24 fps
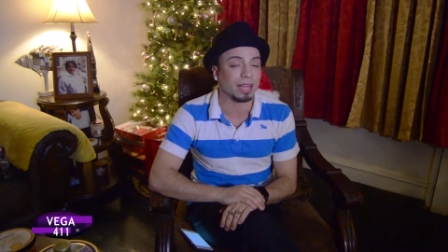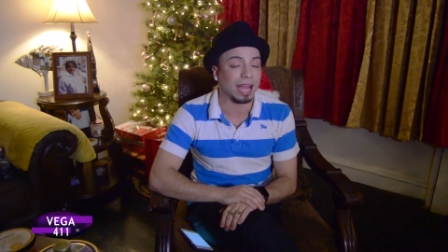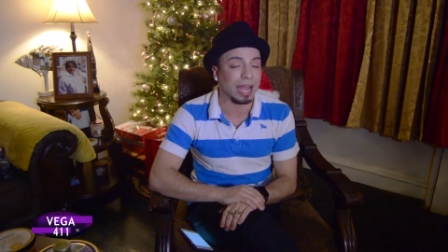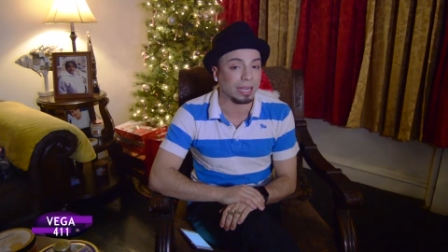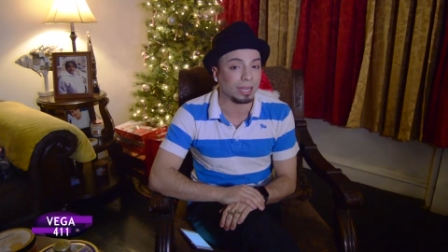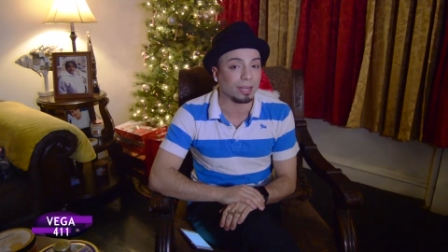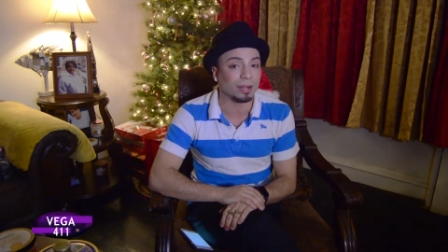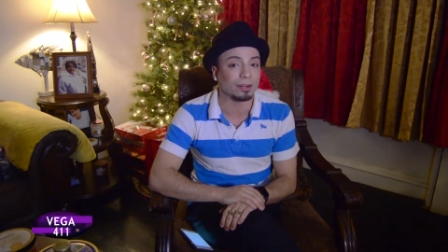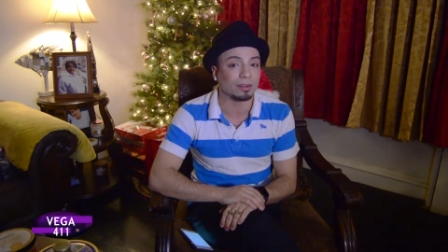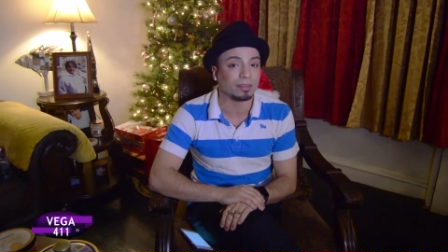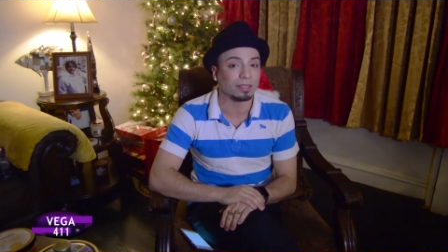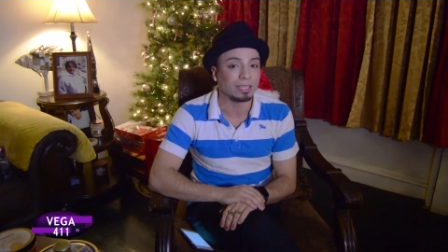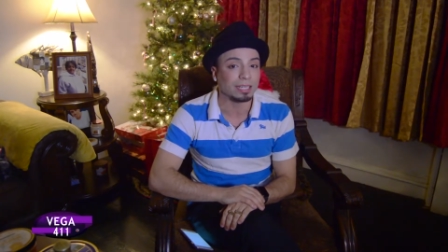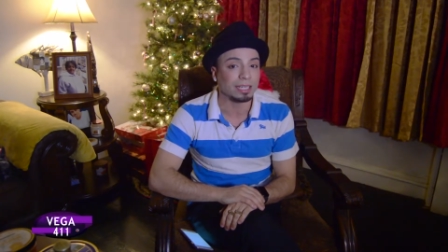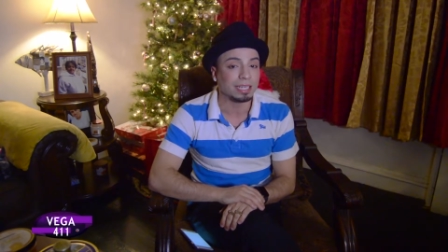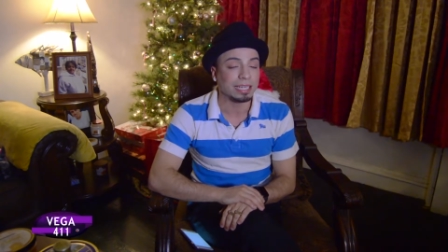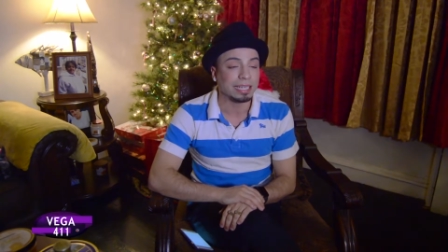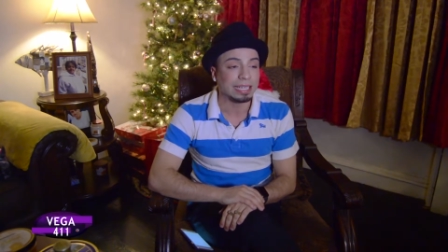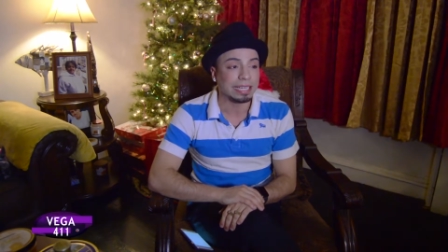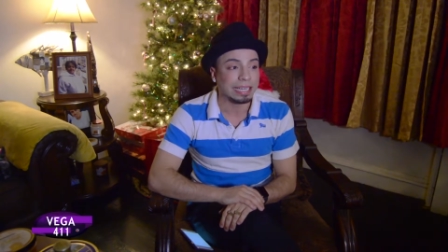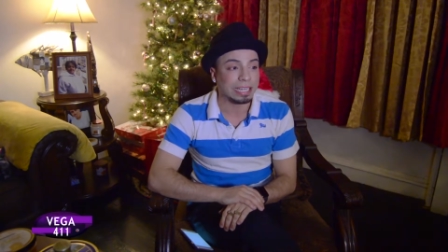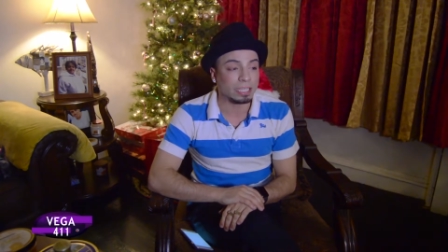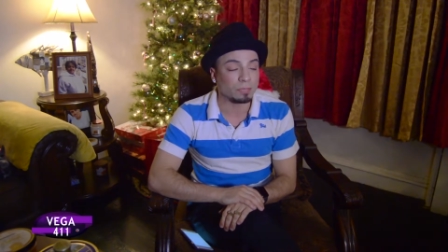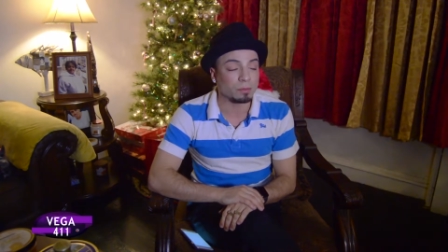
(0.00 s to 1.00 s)
I know
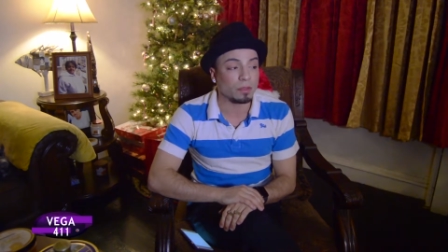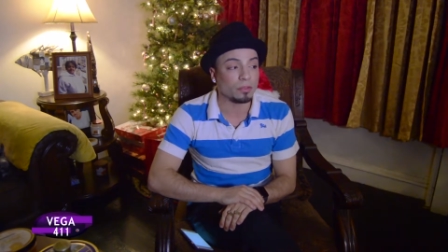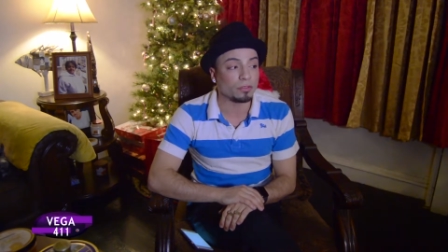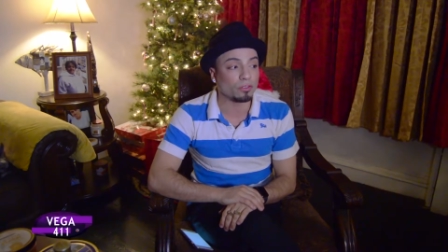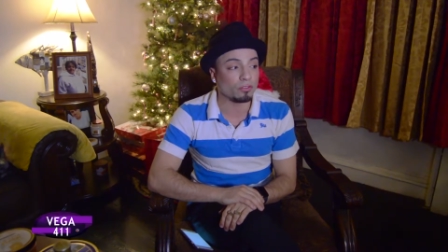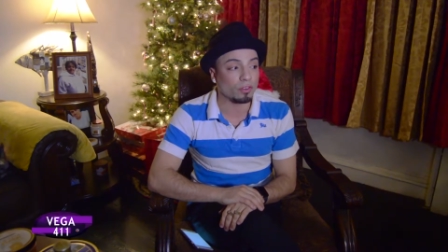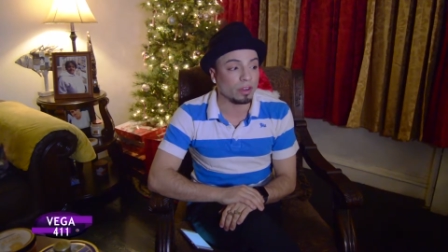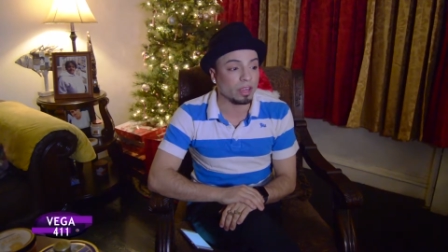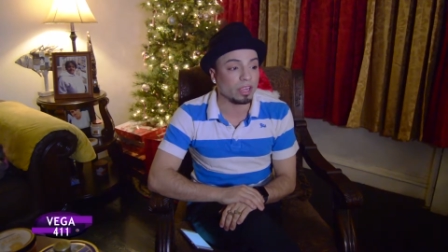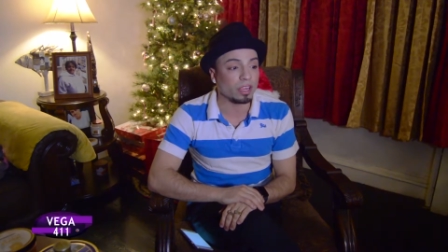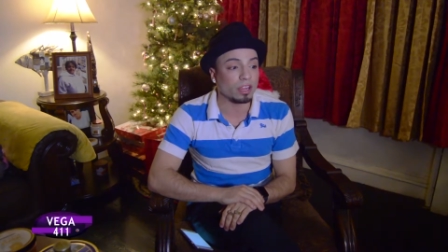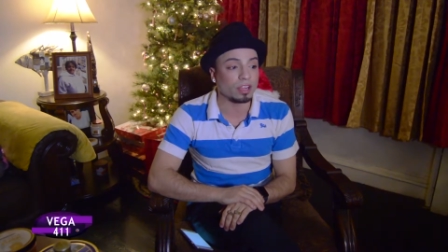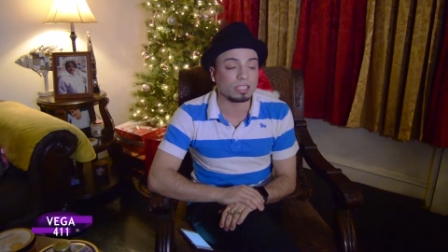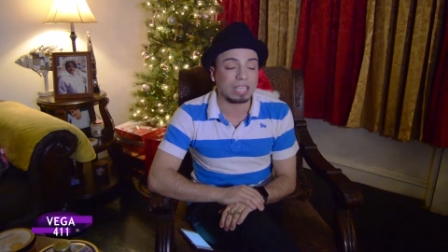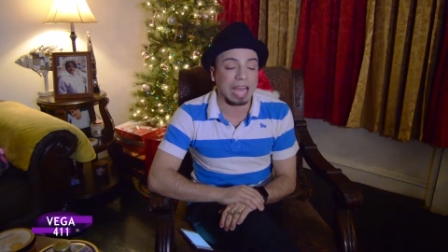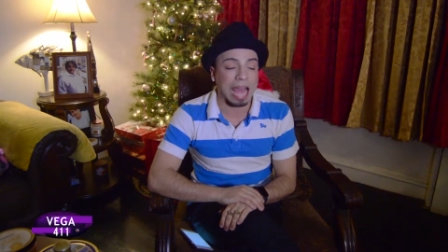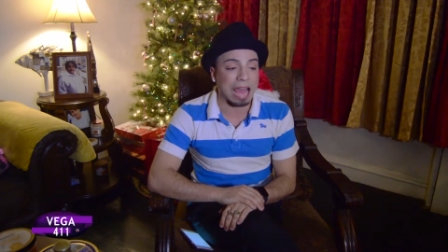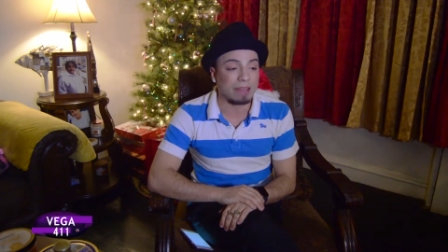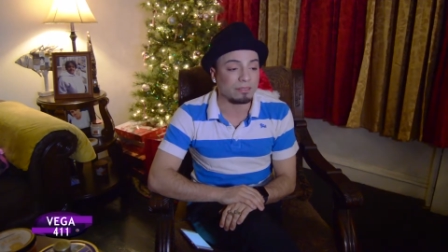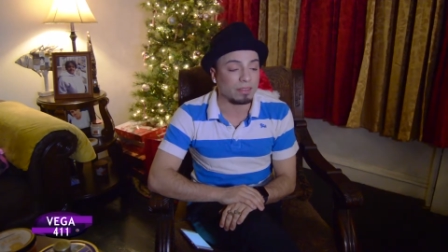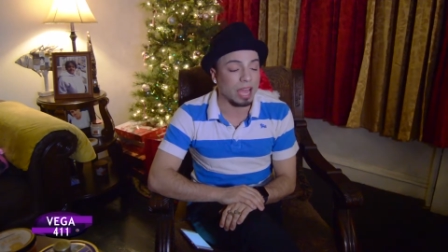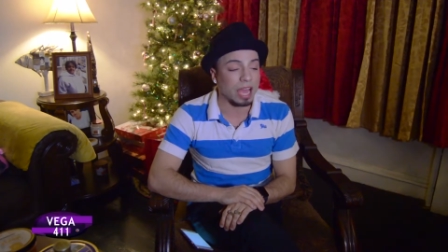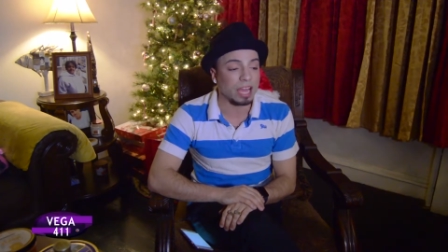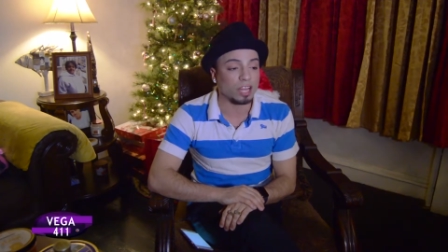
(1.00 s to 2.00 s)
it's been three years. I
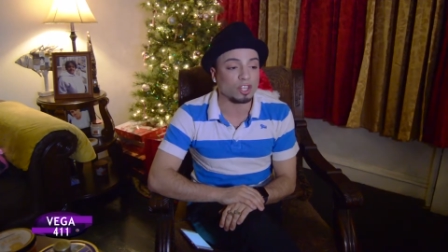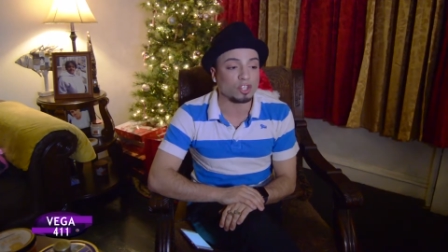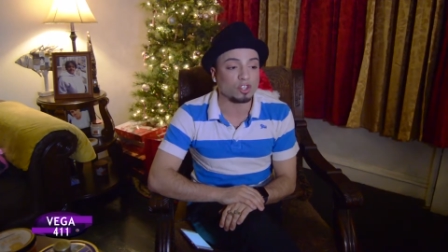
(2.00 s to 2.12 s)
haven't had a